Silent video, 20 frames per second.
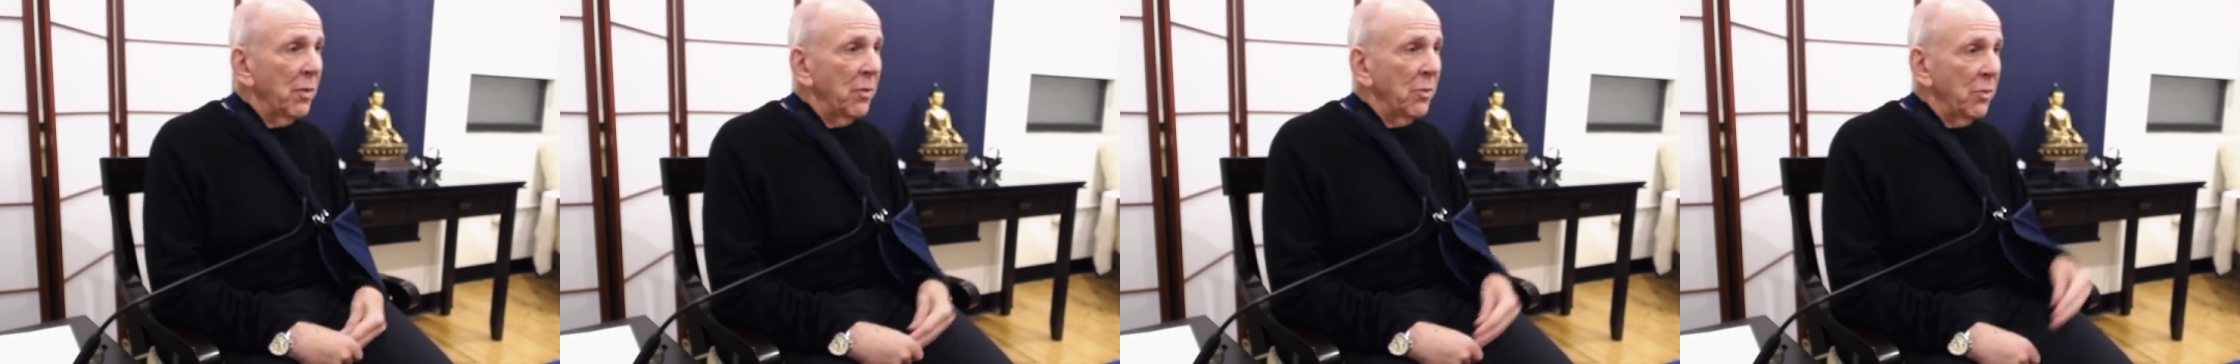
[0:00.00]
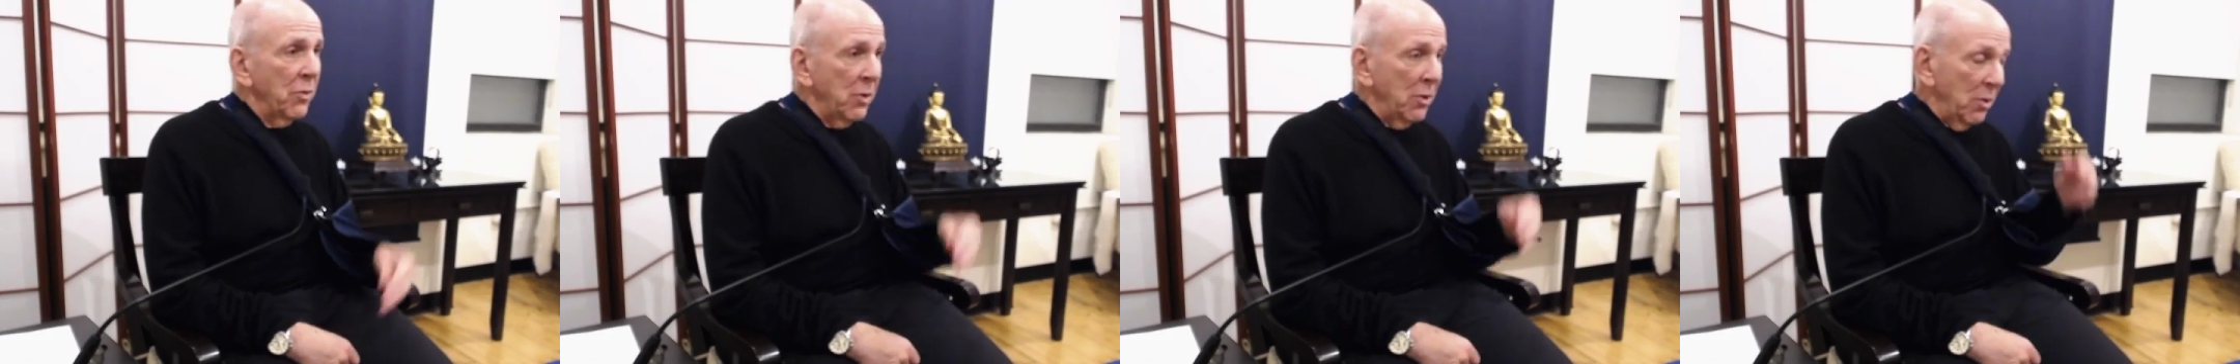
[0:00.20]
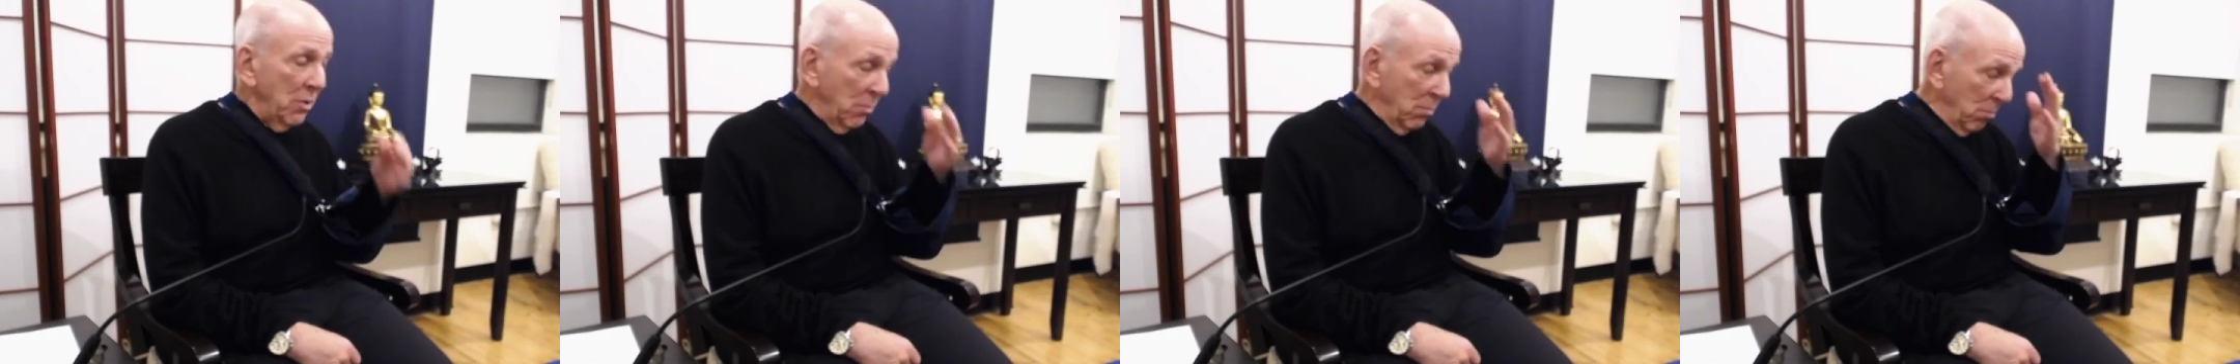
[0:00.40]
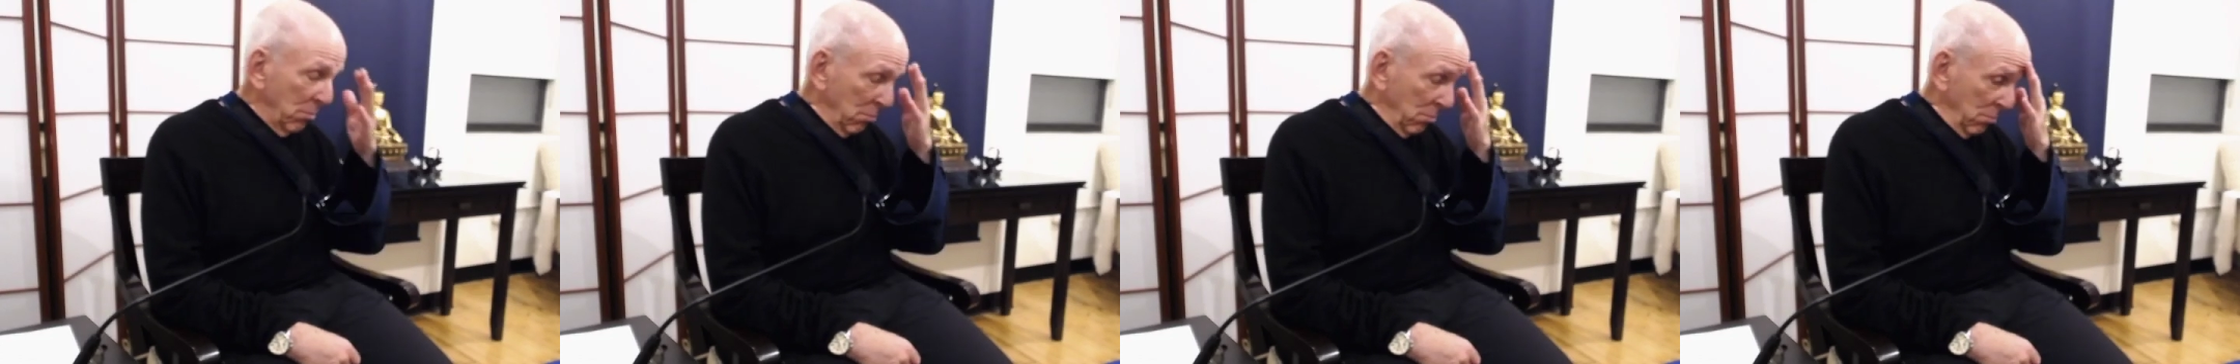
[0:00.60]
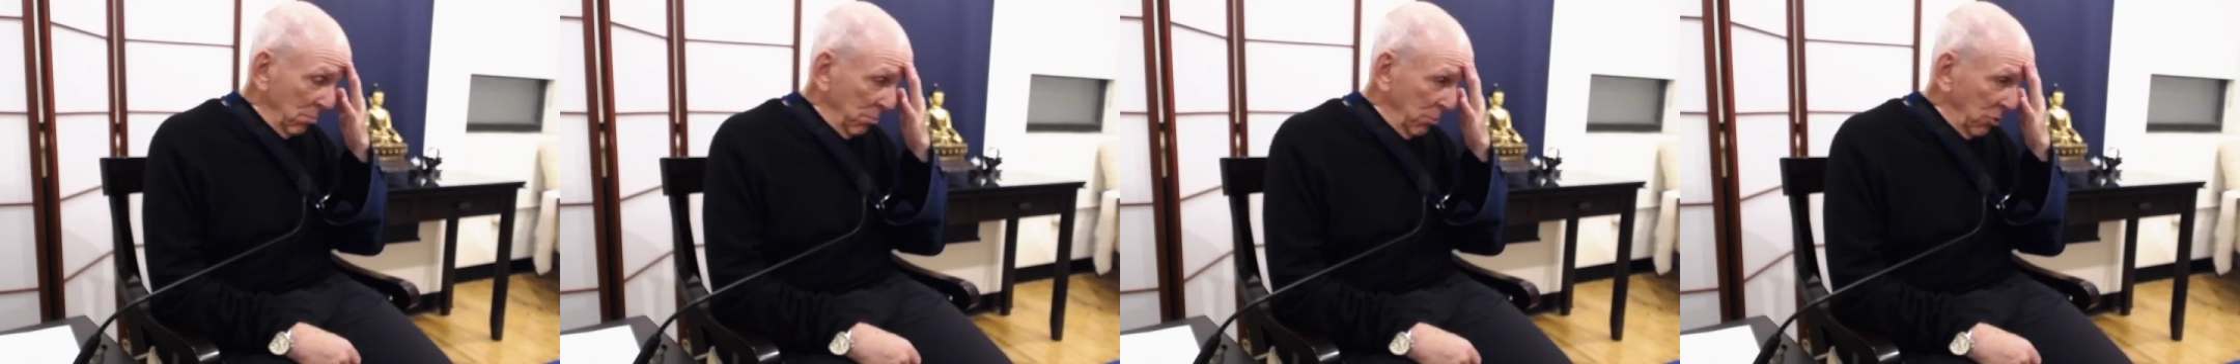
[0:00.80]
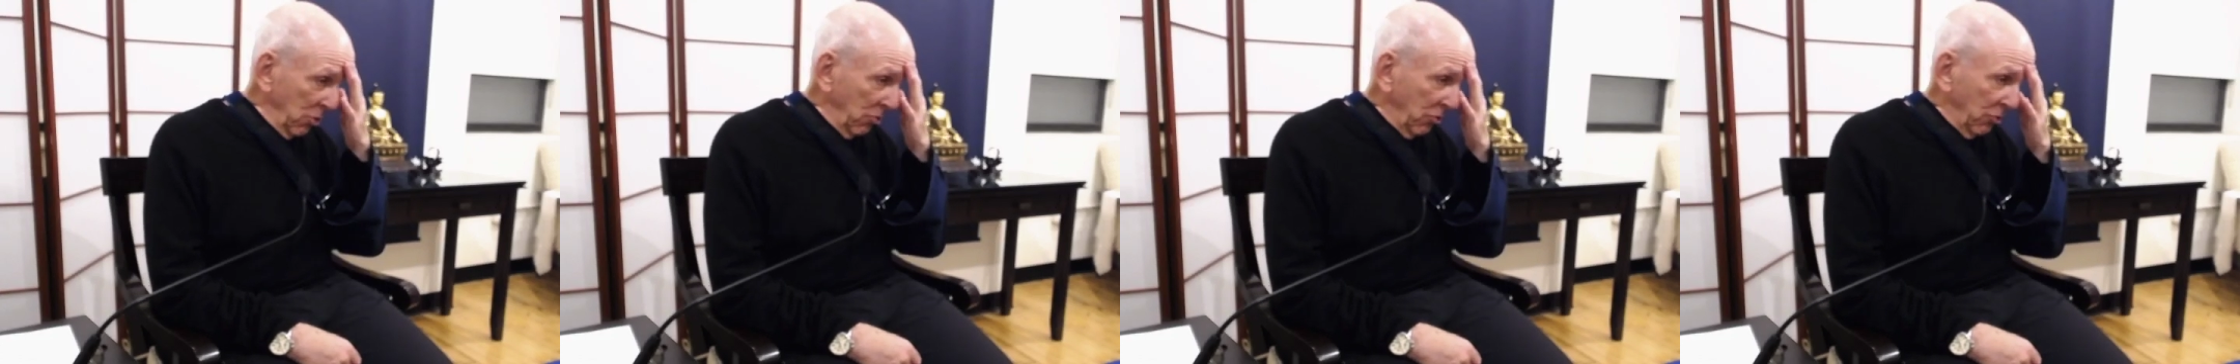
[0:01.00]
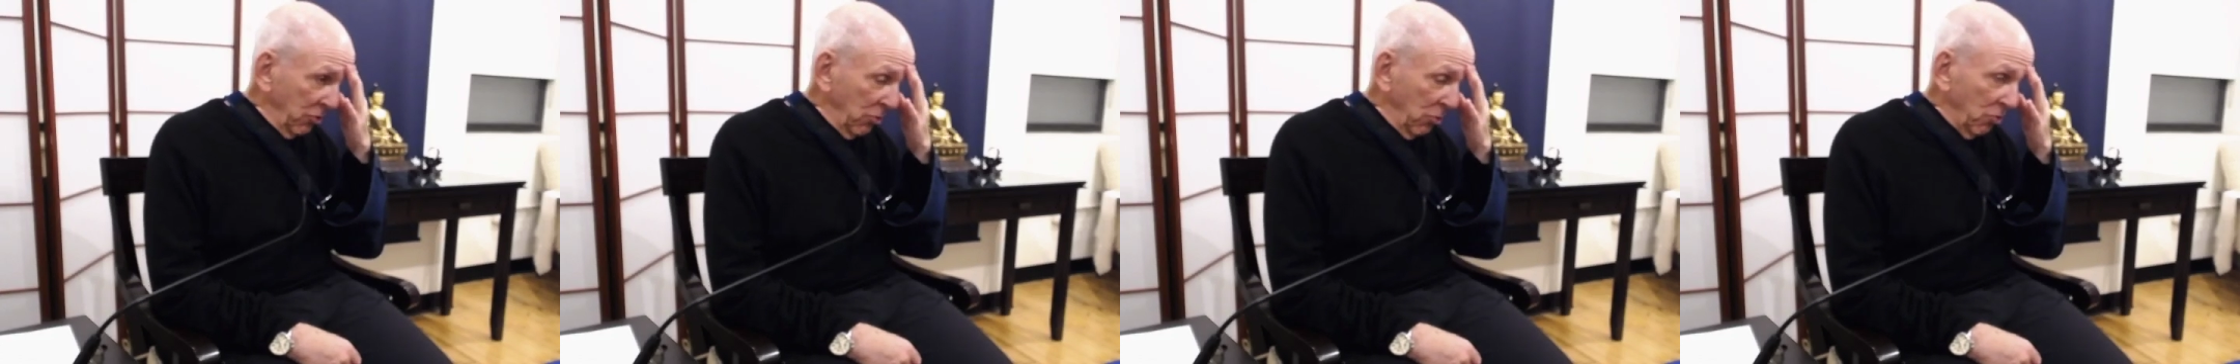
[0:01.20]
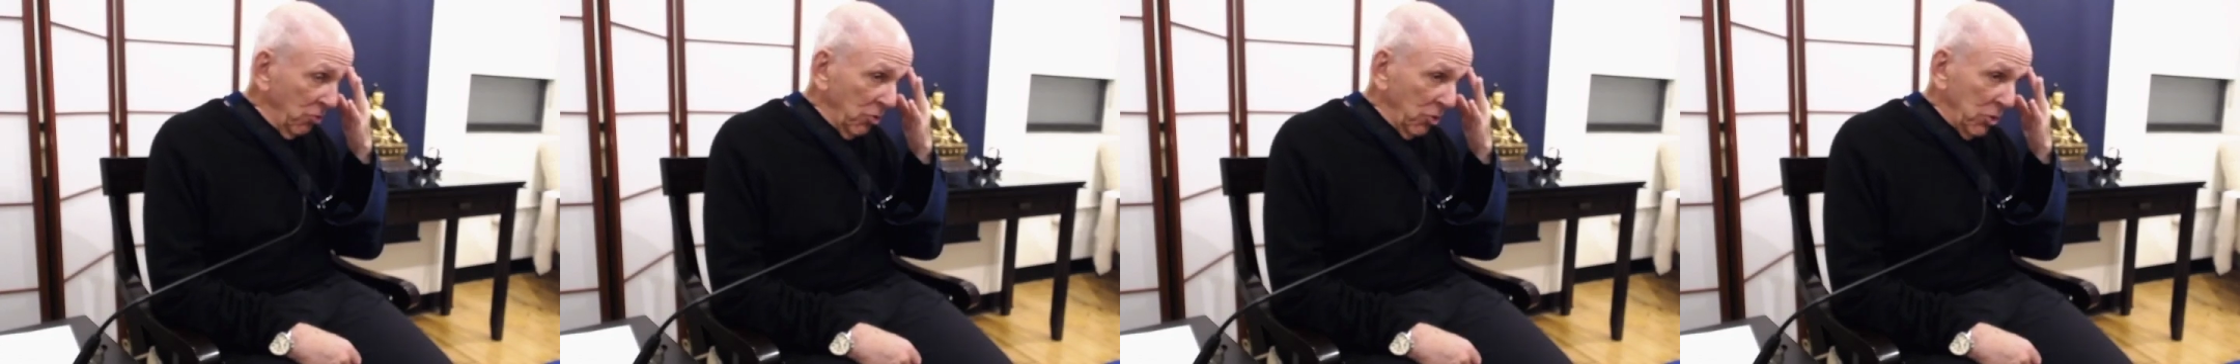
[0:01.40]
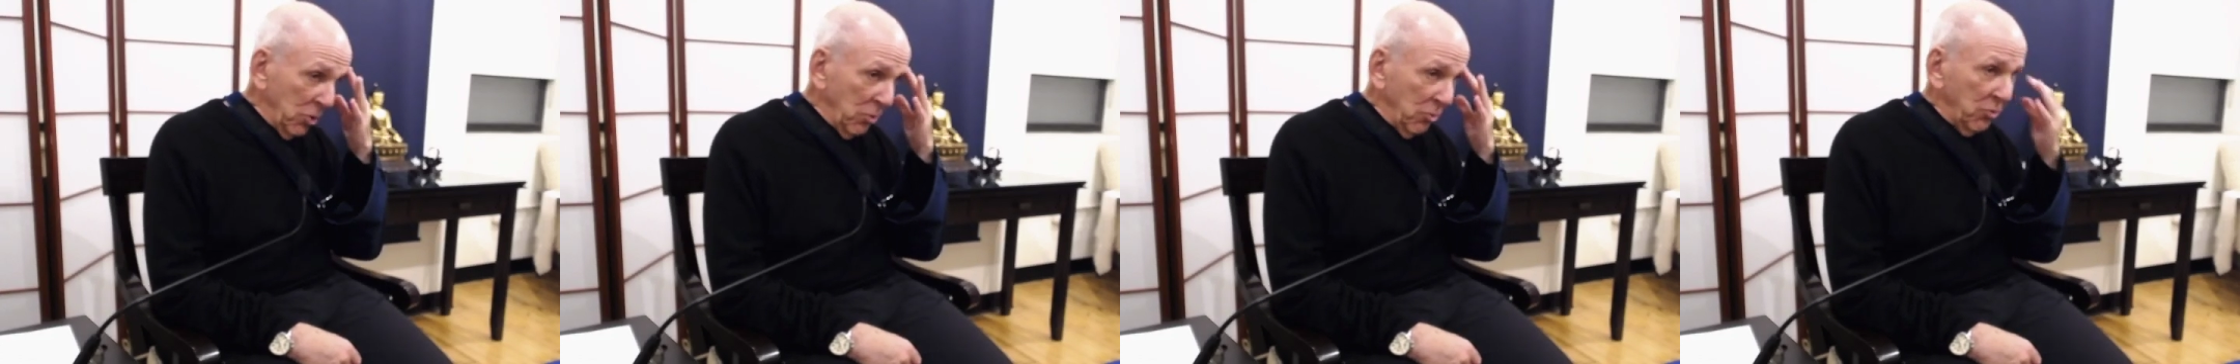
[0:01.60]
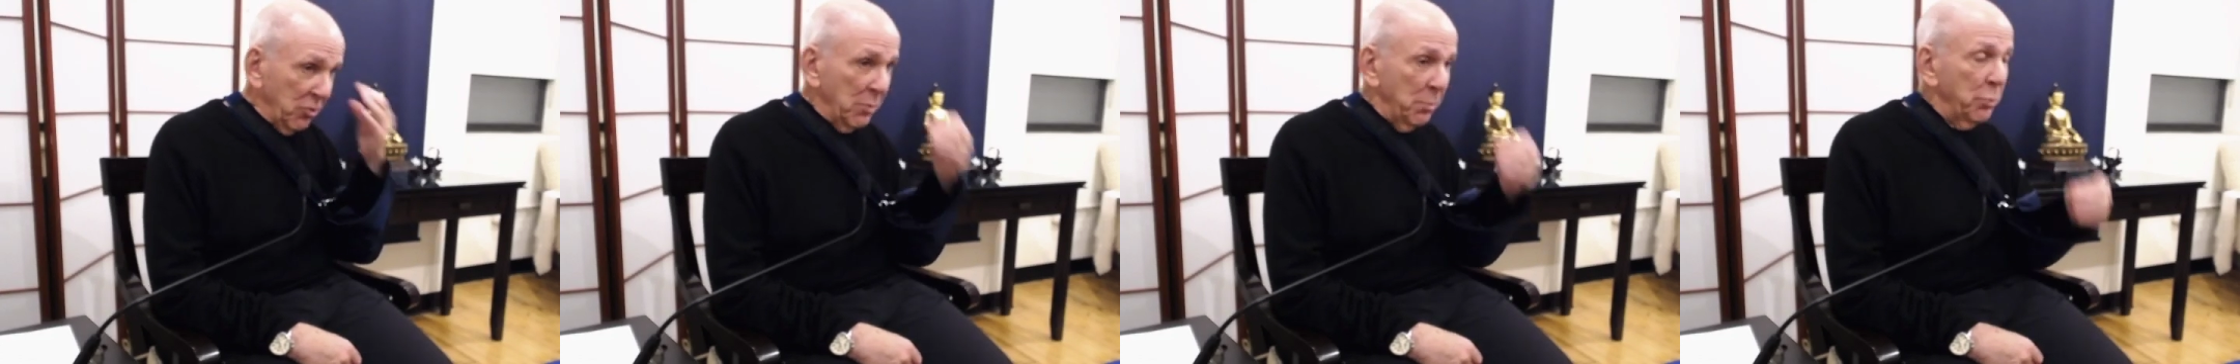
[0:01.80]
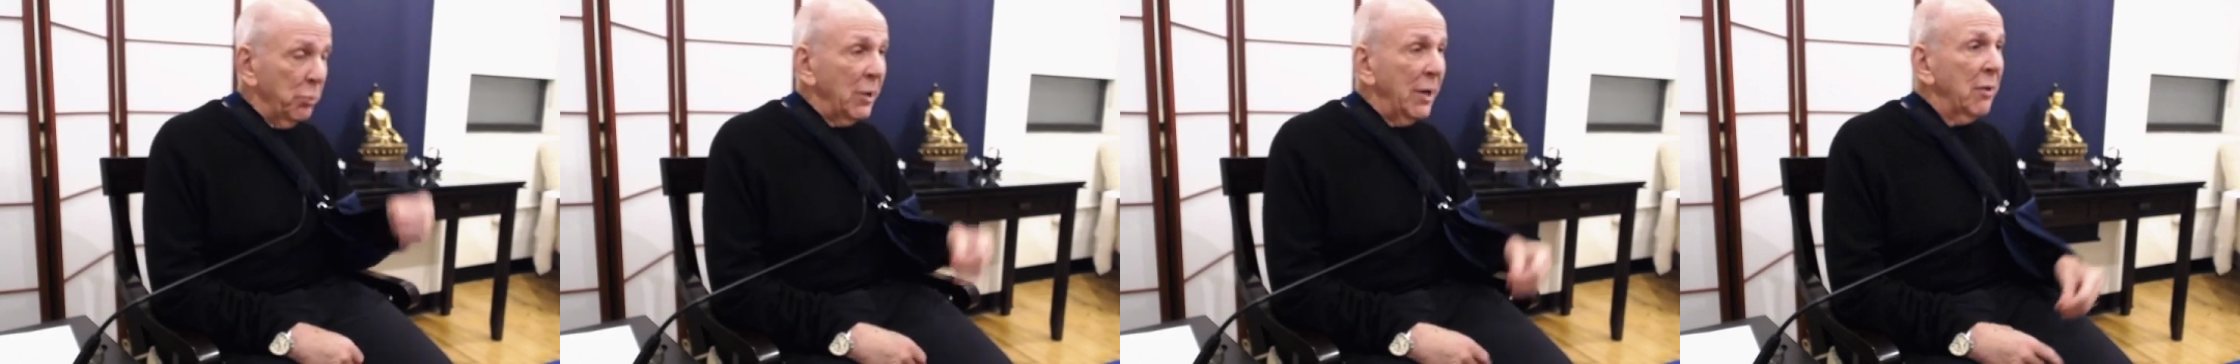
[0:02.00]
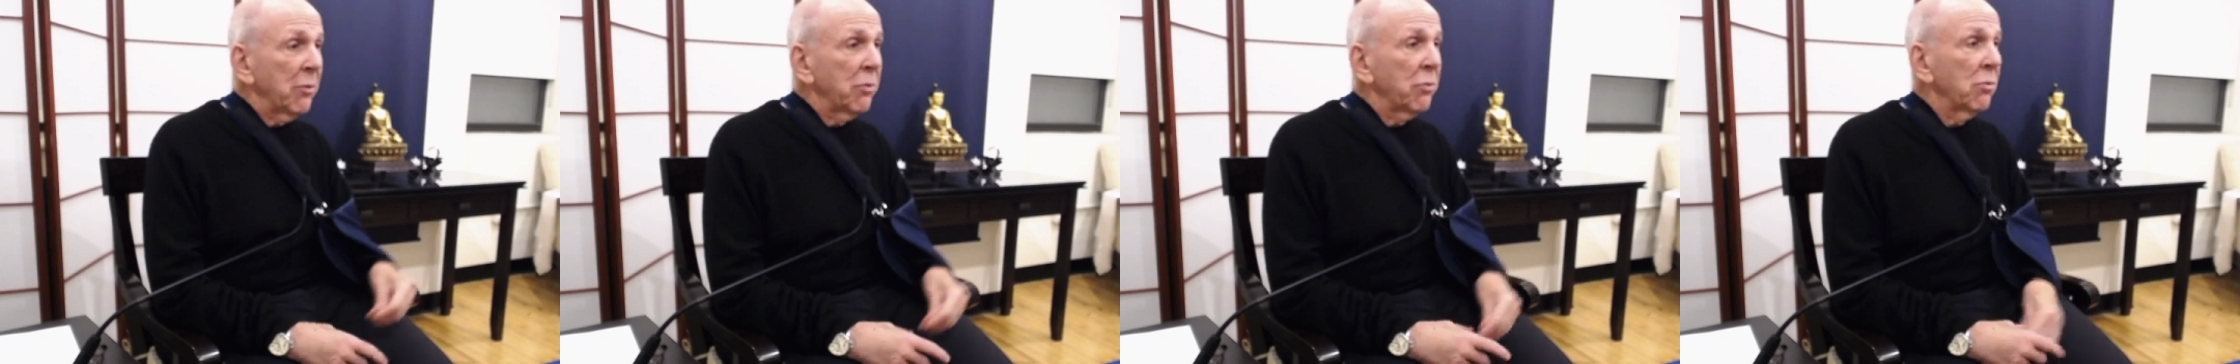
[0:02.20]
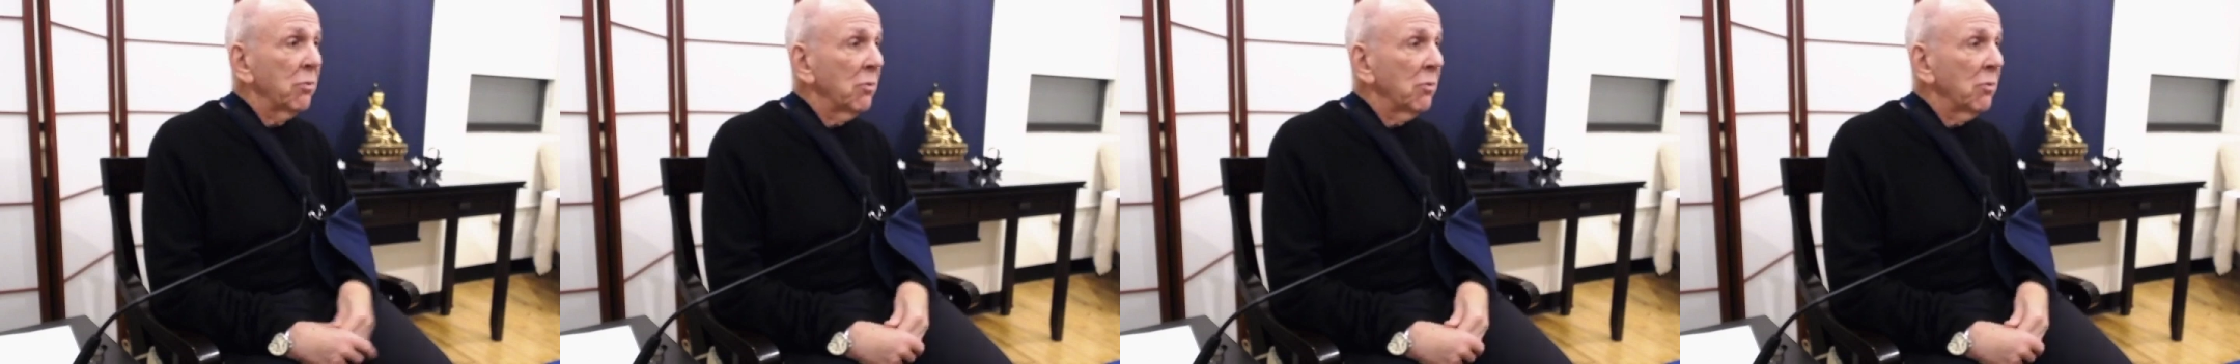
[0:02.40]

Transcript: The Buddhists usually use the breath